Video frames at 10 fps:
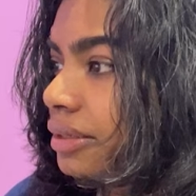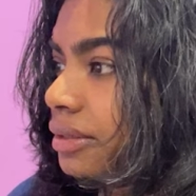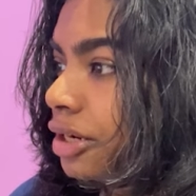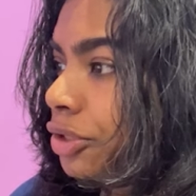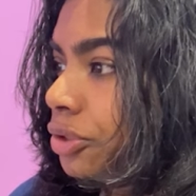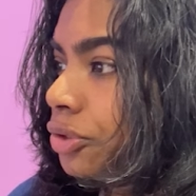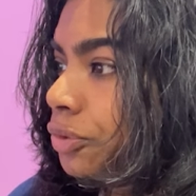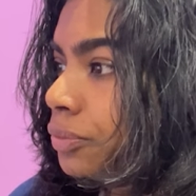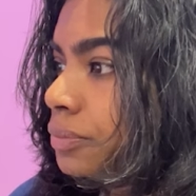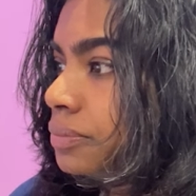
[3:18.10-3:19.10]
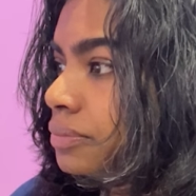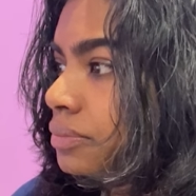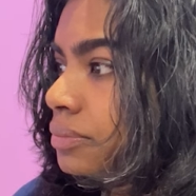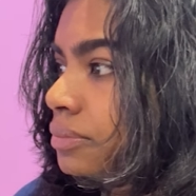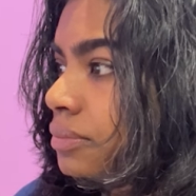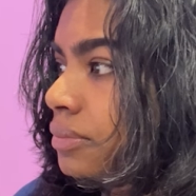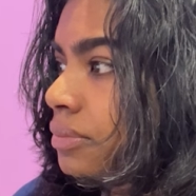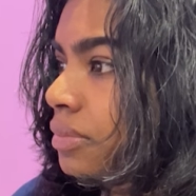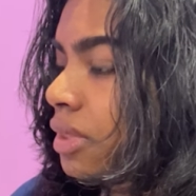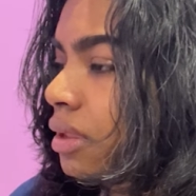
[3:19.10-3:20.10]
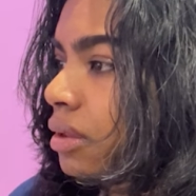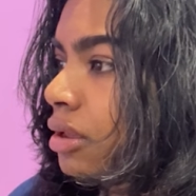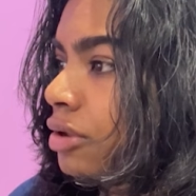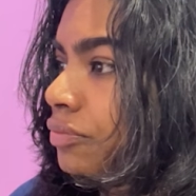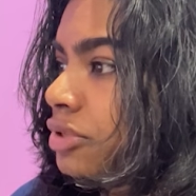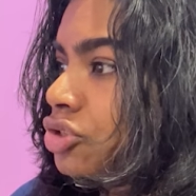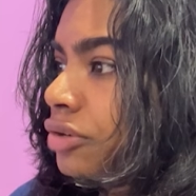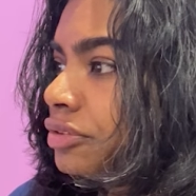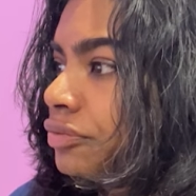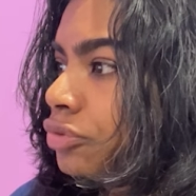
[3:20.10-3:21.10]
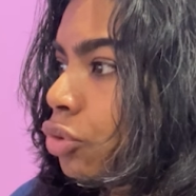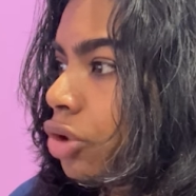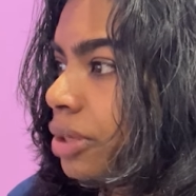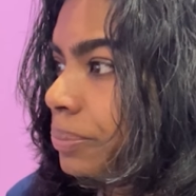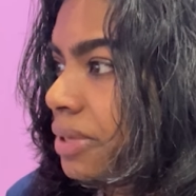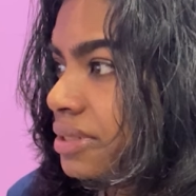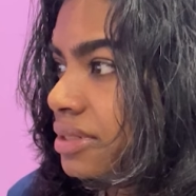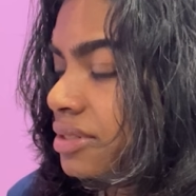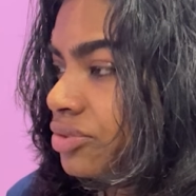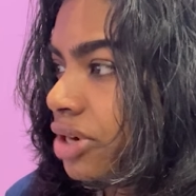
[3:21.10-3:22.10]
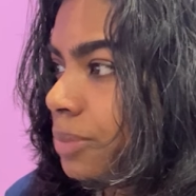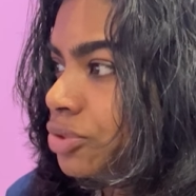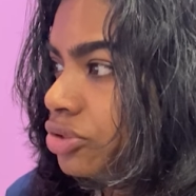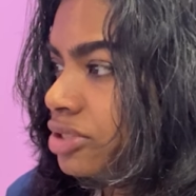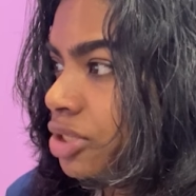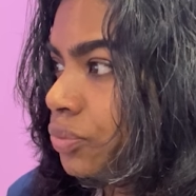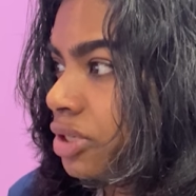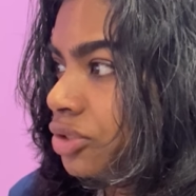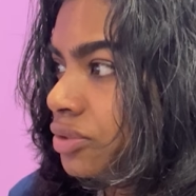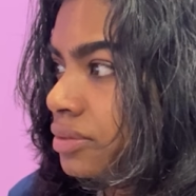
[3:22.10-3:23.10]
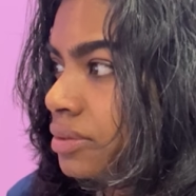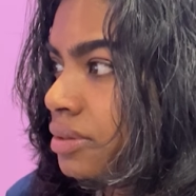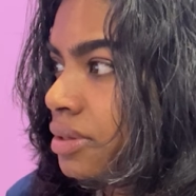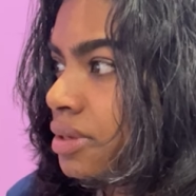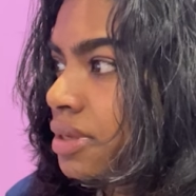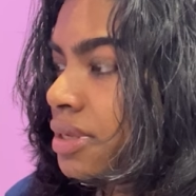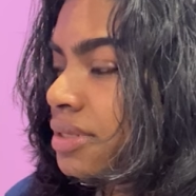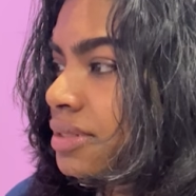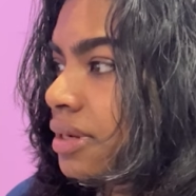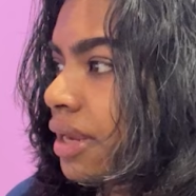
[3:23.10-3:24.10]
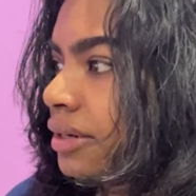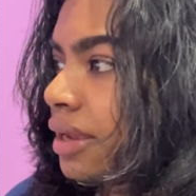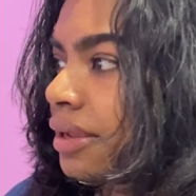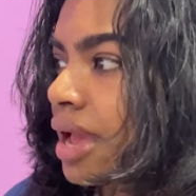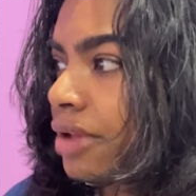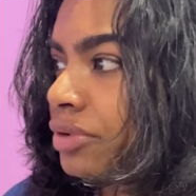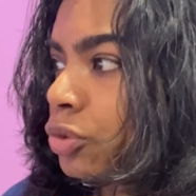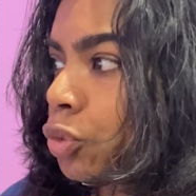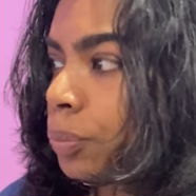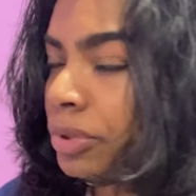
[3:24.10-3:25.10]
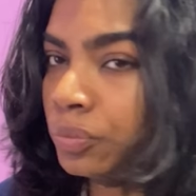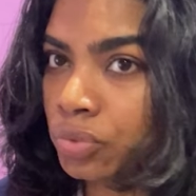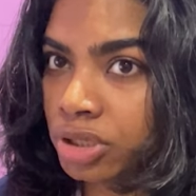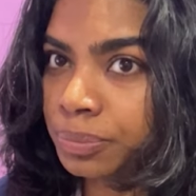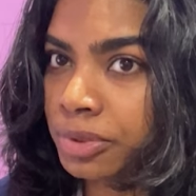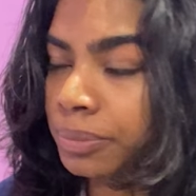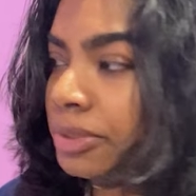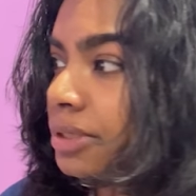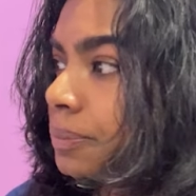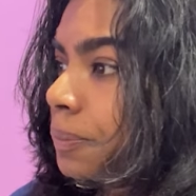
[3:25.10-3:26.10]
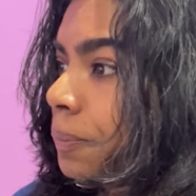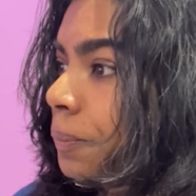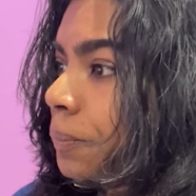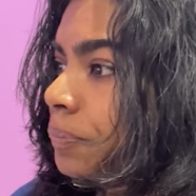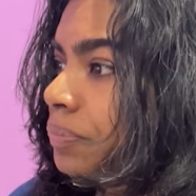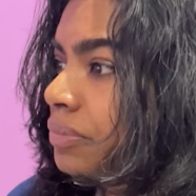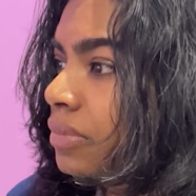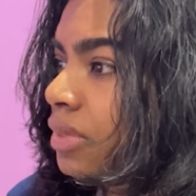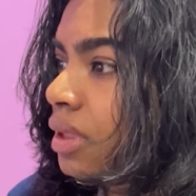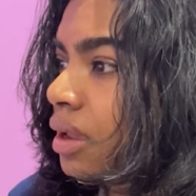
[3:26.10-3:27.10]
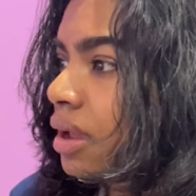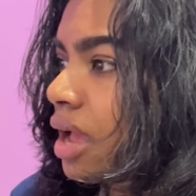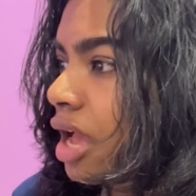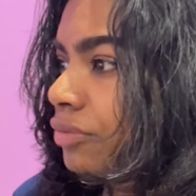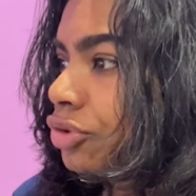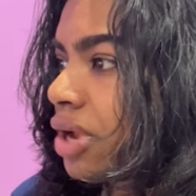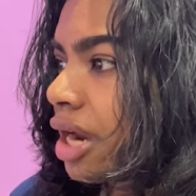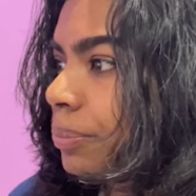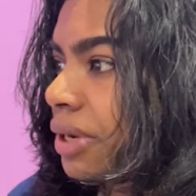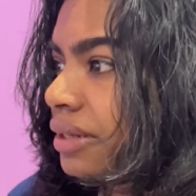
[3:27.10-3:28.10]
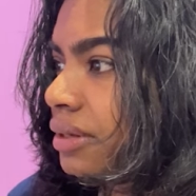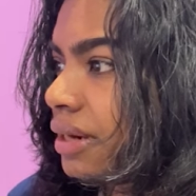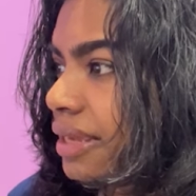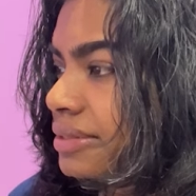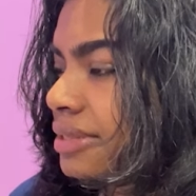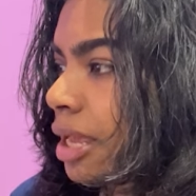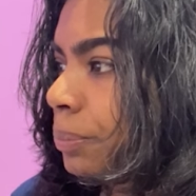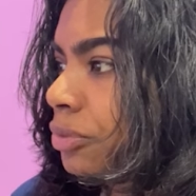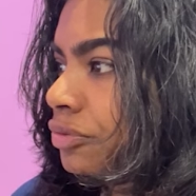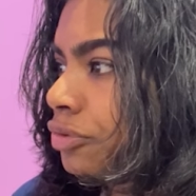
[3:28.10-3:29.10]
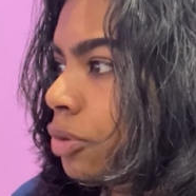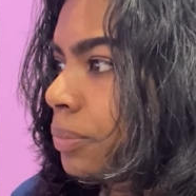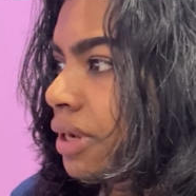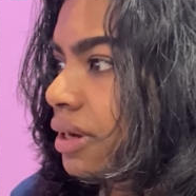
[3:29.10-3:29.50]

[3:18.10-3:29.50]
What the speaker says: continue. Which of the following best describes your situation? Select I have an open work permit. Have you had medical exam performed by